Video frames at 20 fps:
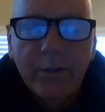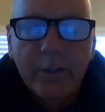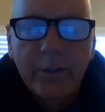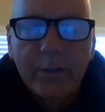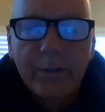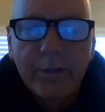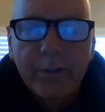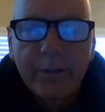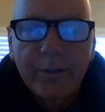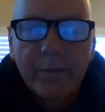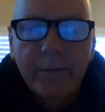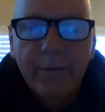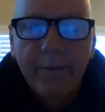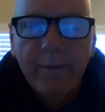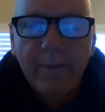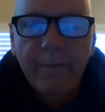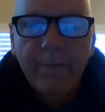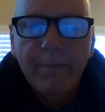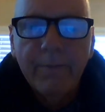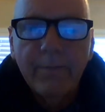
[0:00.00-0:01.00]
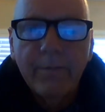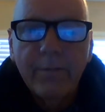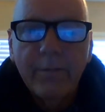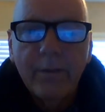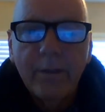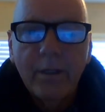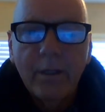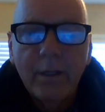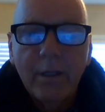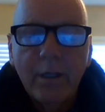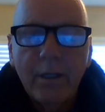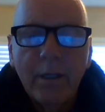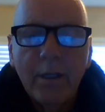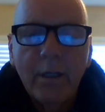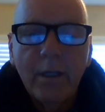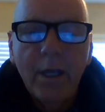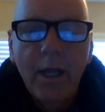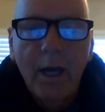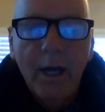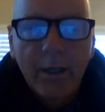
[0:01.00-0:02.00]
other.
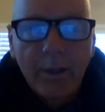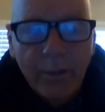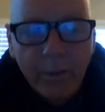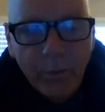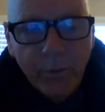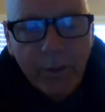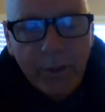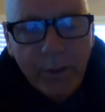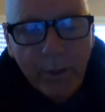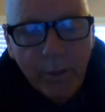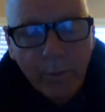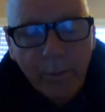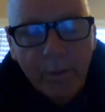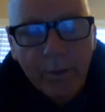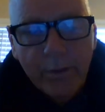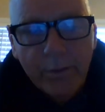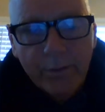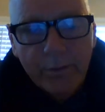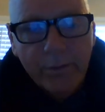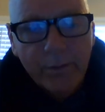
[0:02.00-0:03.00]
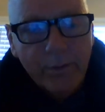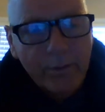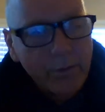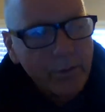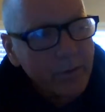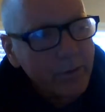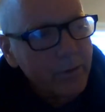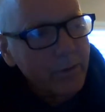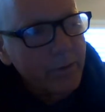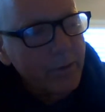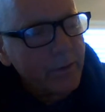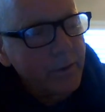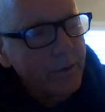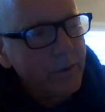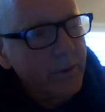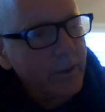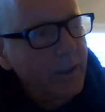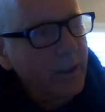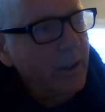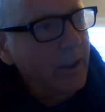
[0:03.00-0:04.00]
How you treating your brothers and sisters?
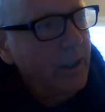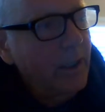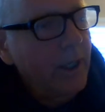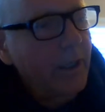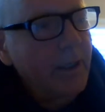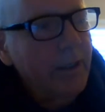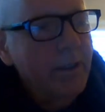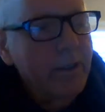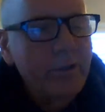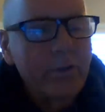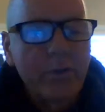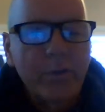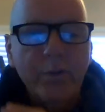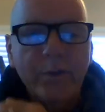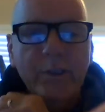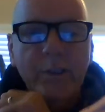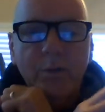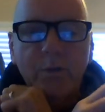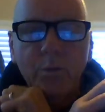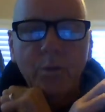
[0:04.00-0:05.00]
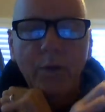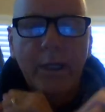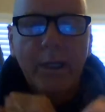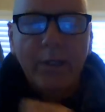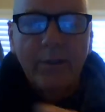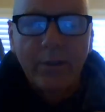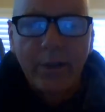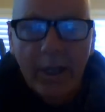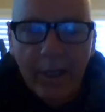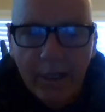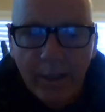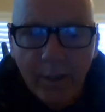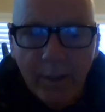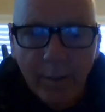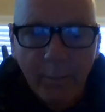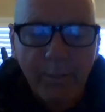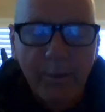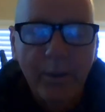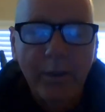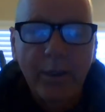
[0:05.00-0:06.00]
Are you in the streets raising hell
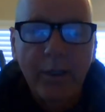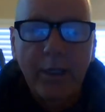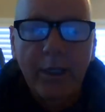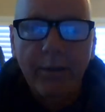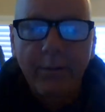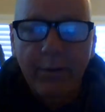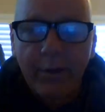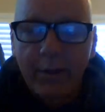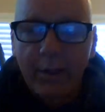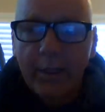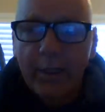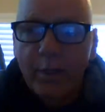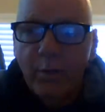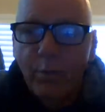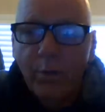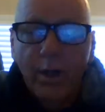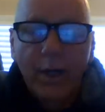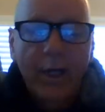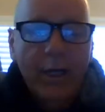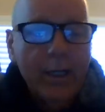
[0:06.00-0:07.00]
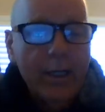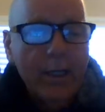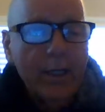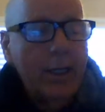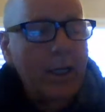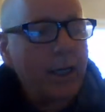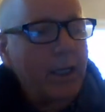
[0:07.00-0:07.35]
and burning everything and rioting,